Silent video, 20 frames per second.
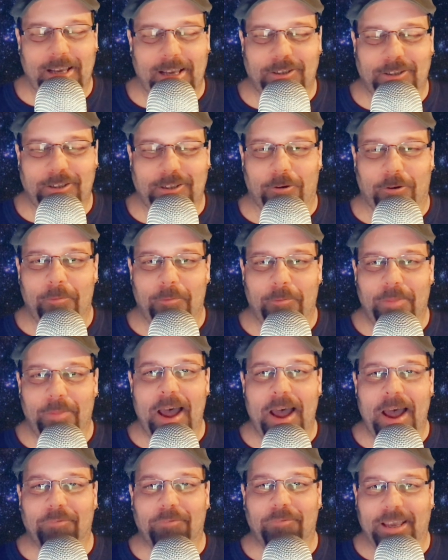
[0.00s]
So they
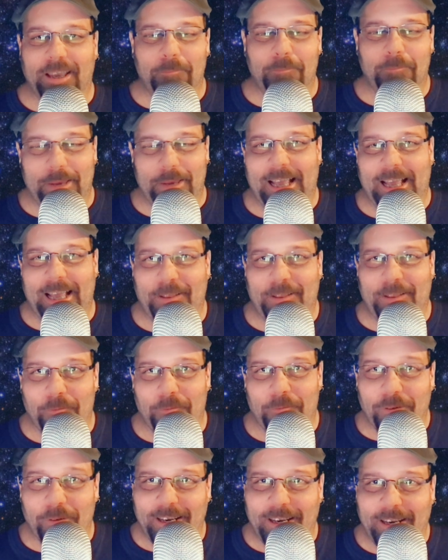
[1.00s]
have to be getting the
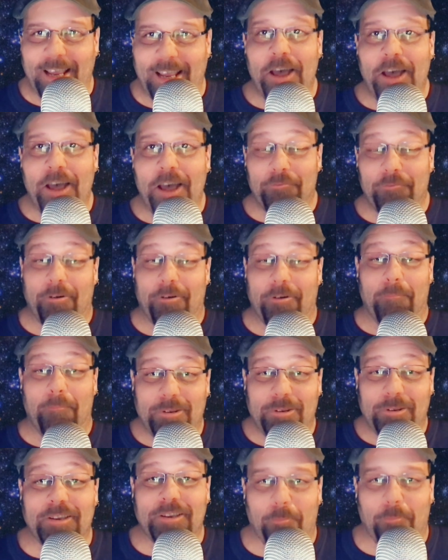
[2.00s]
funding from
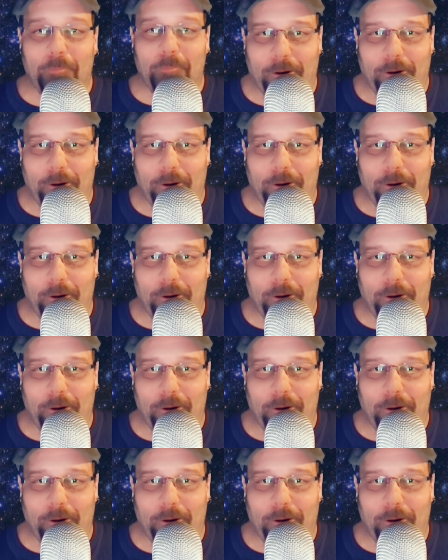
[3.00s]
somewhere.